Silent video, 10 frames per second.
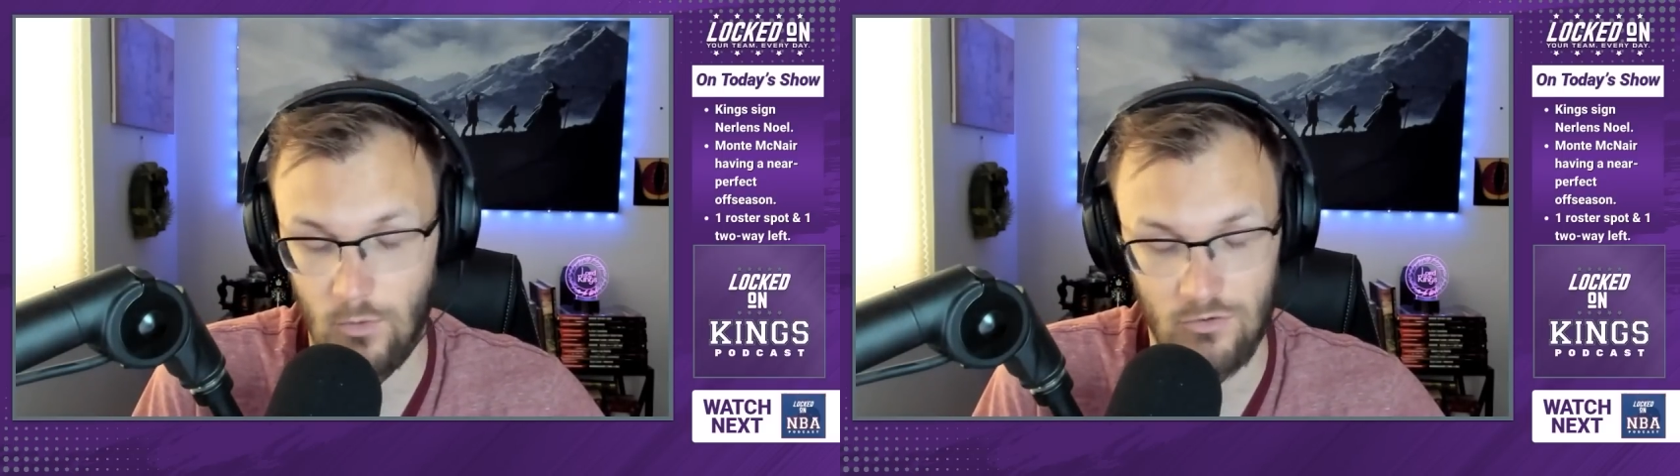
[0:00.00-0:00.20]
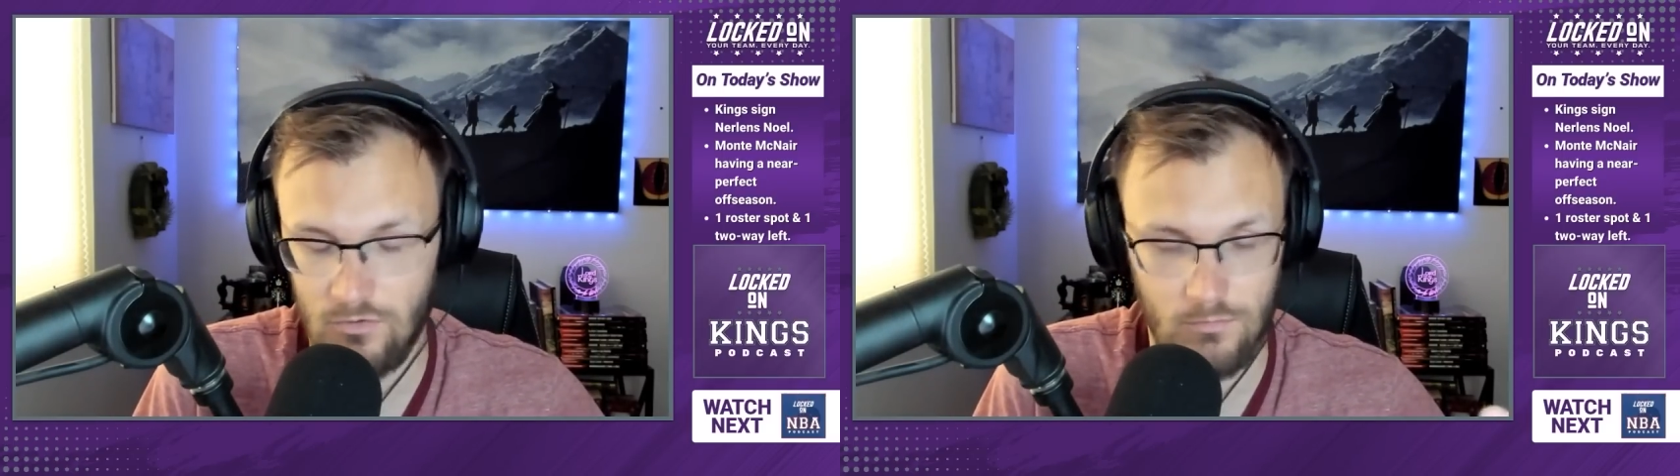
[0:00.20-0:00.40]

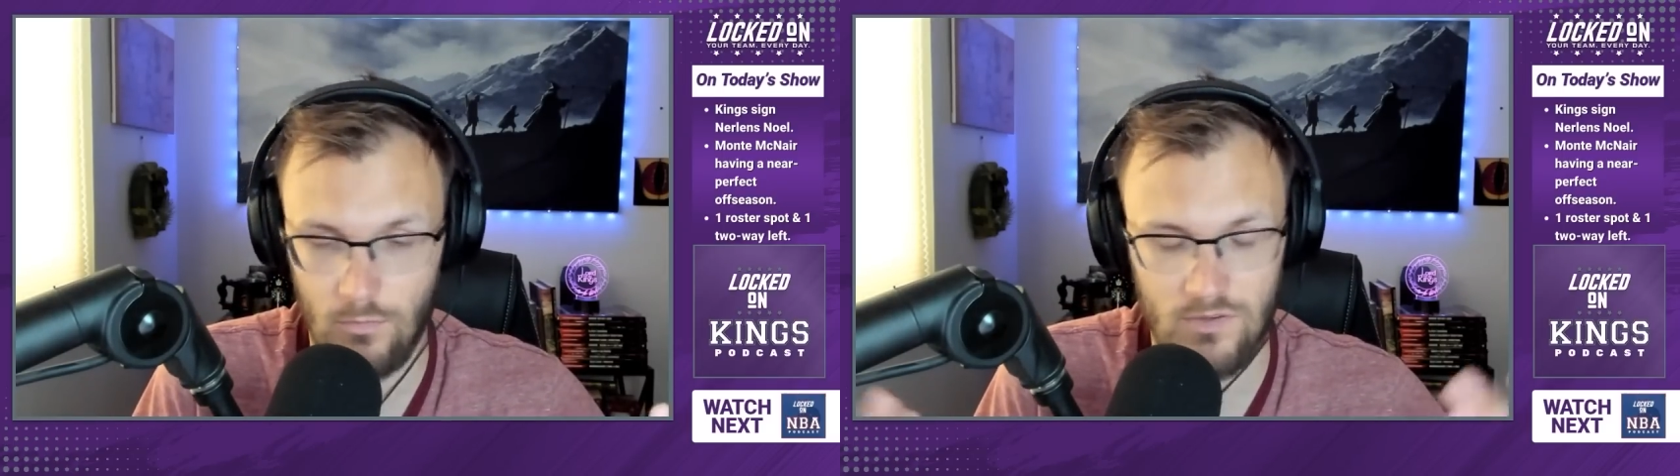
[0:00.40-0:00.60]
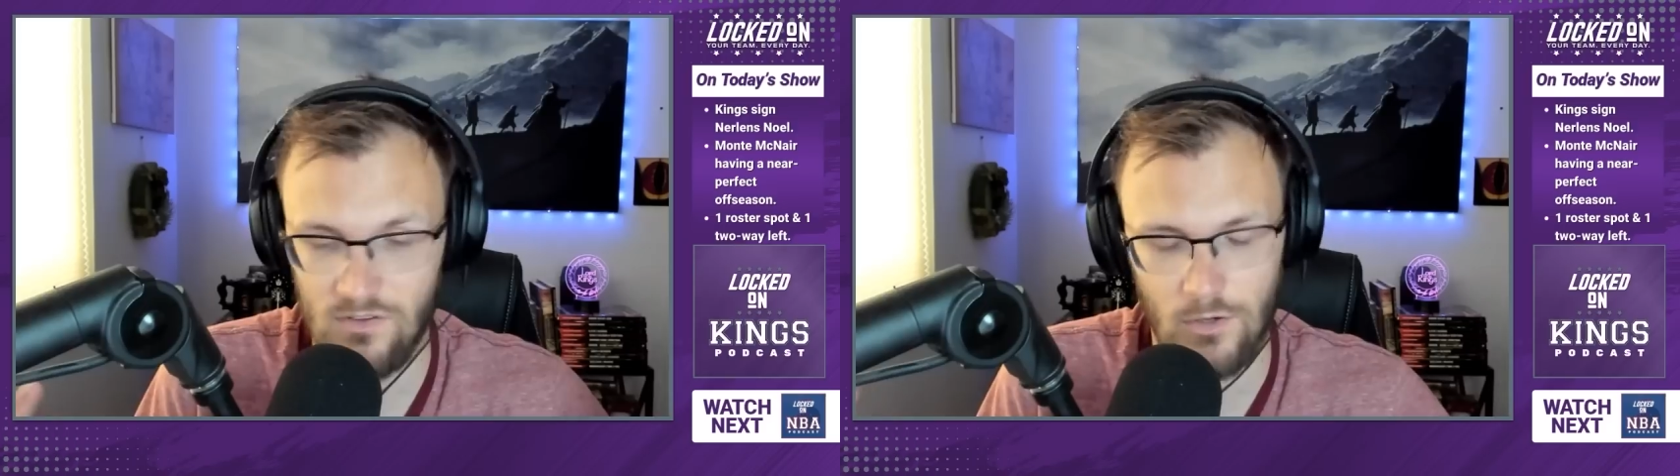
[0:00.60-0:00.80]
which
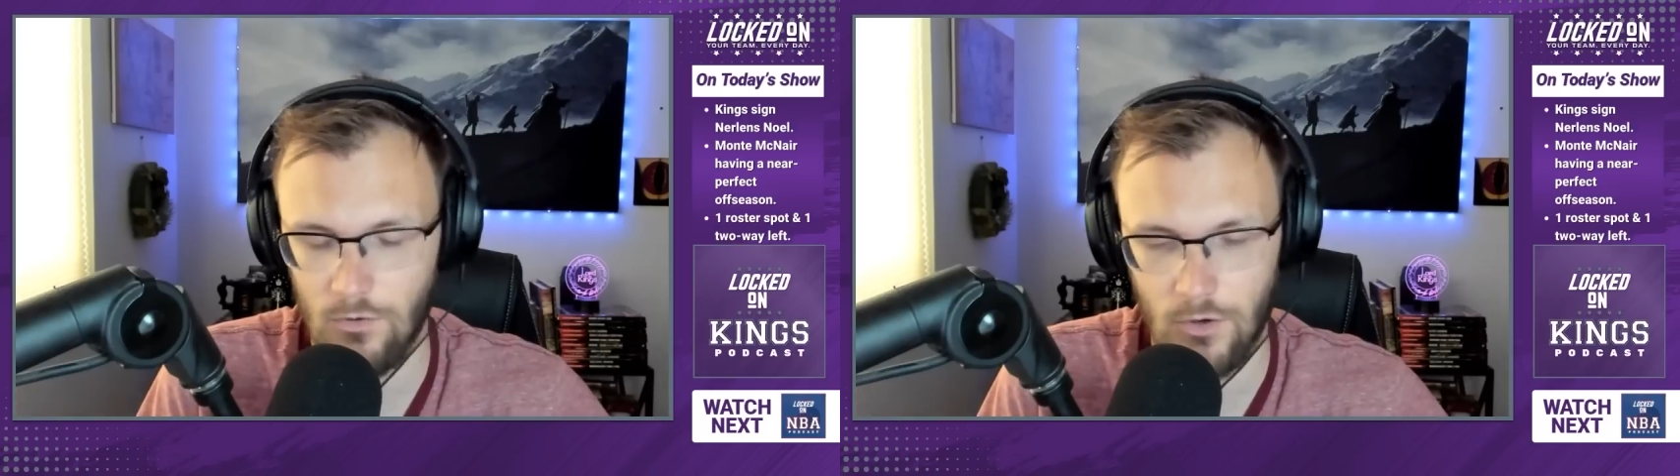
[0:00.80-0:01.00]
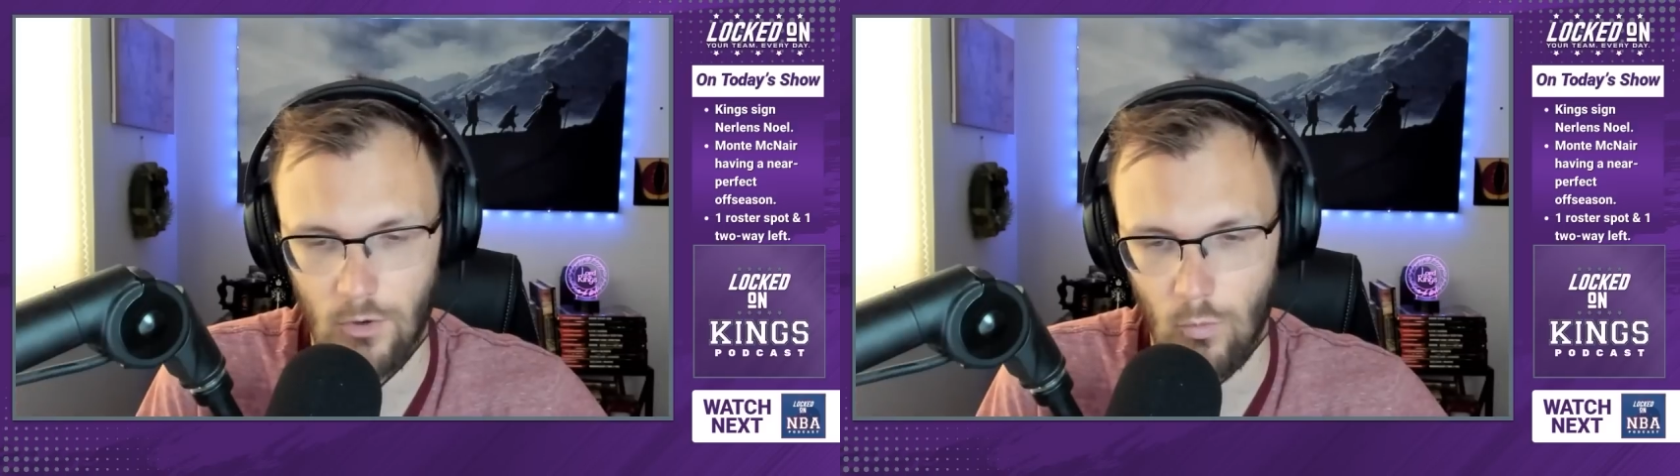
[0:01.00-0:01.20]
we still
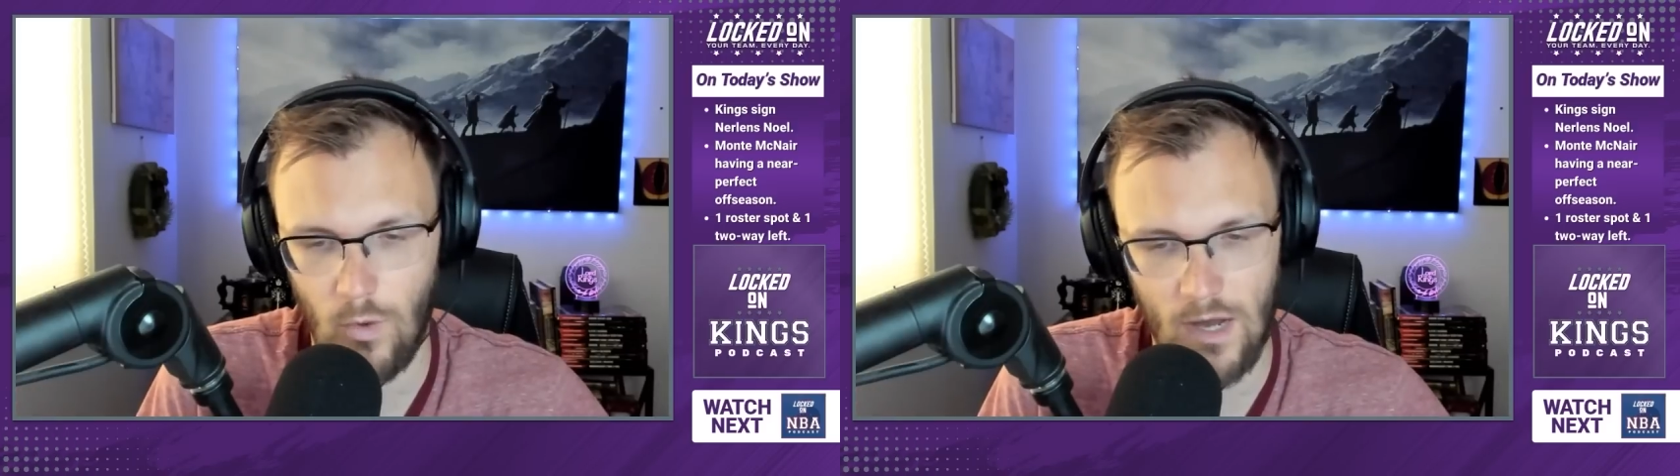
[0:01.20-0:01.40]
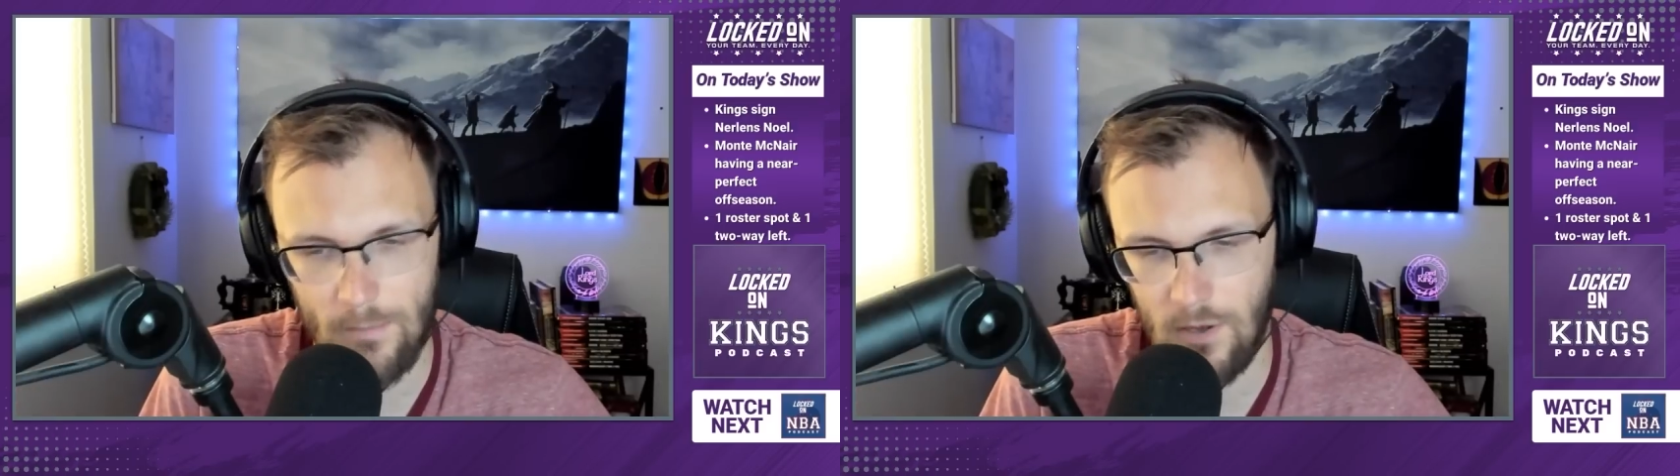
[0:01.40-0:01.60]
don't know
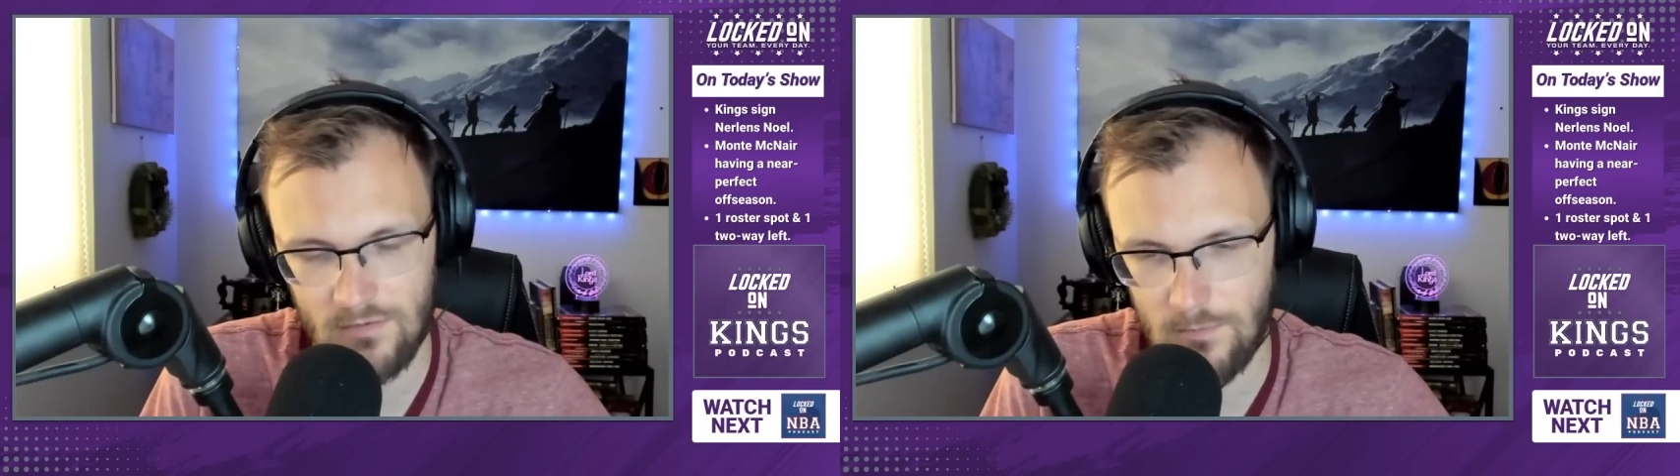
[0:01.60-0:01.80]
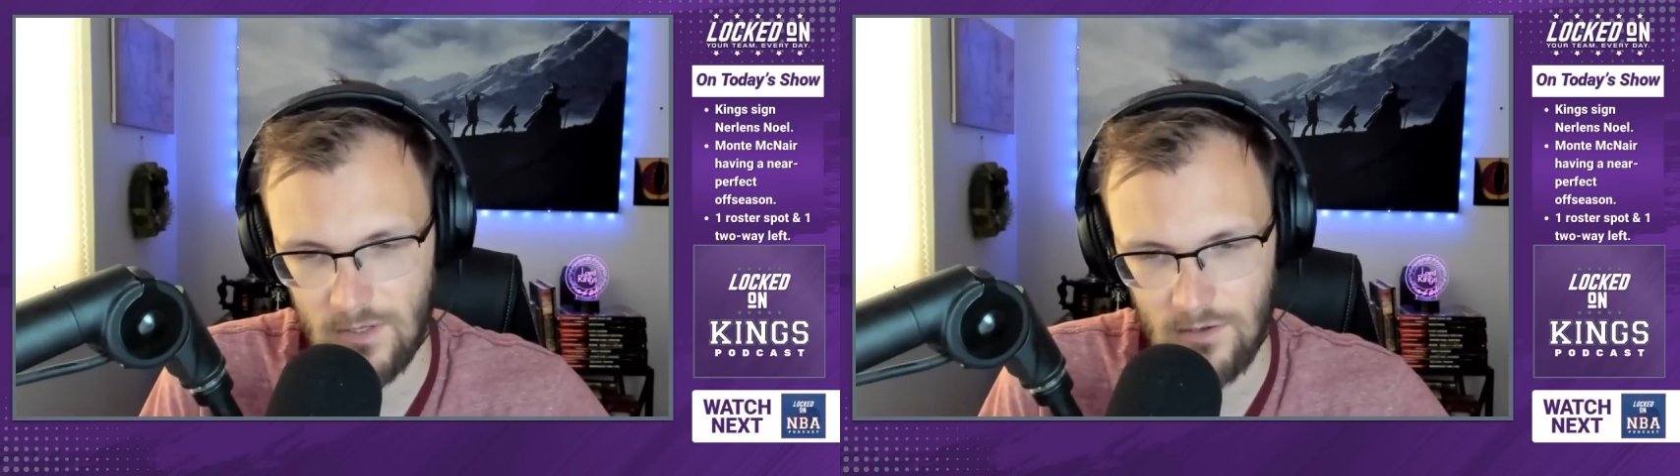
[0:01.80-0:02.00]
why
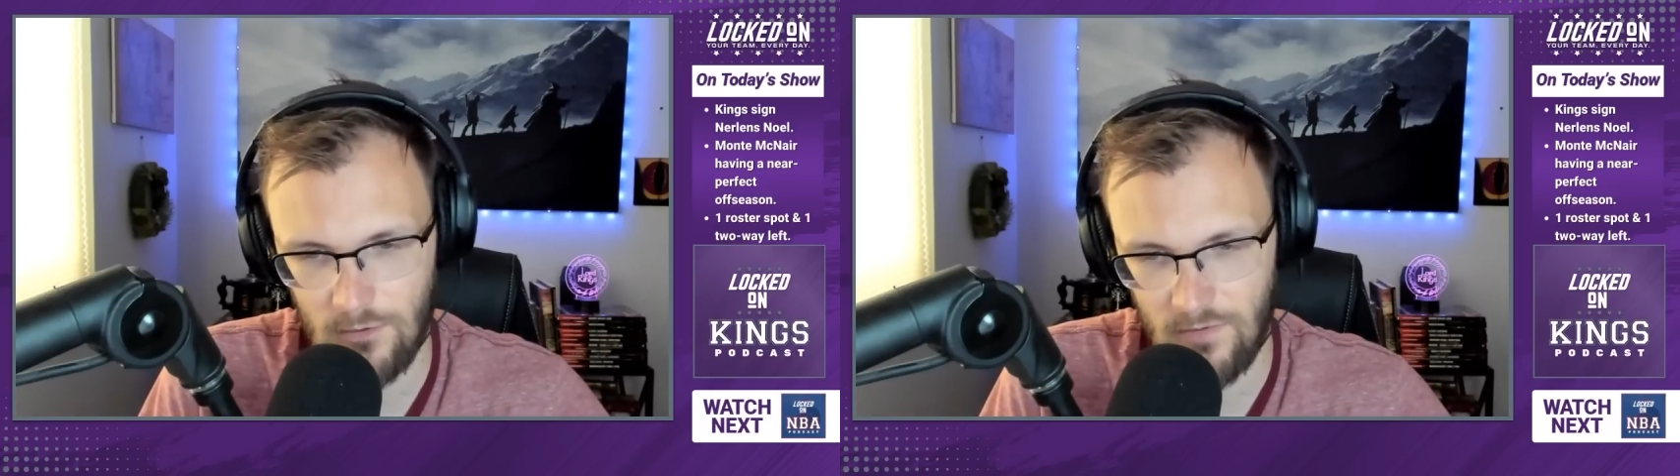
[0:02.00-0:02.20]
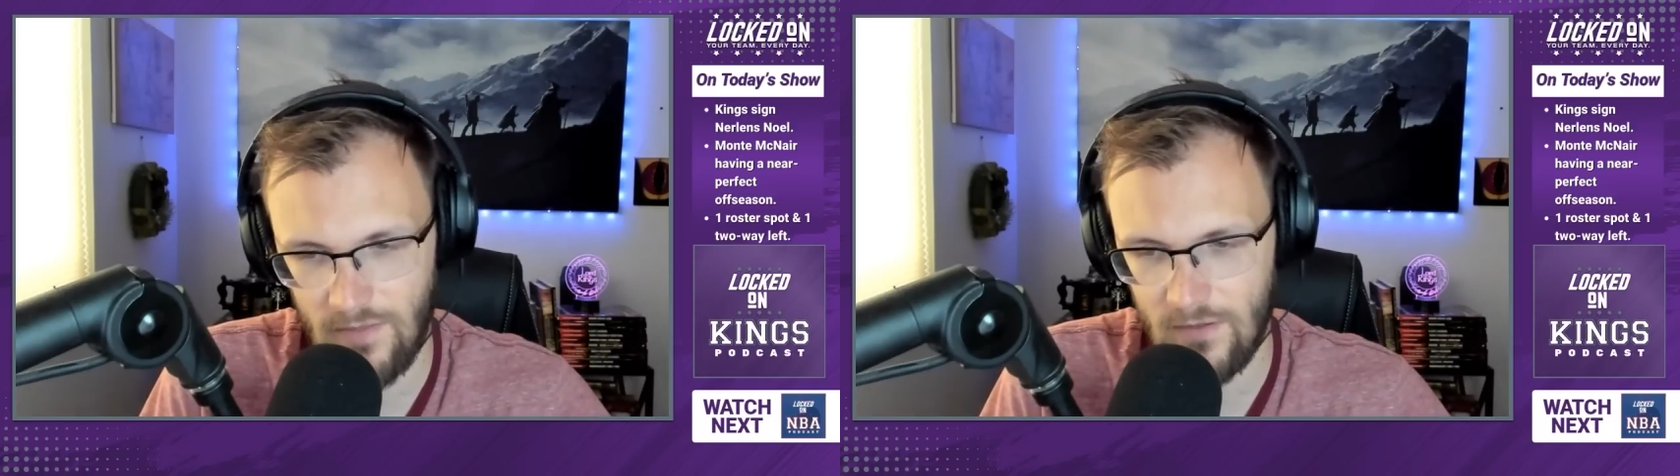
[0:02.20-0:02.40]
Monte McNair did that.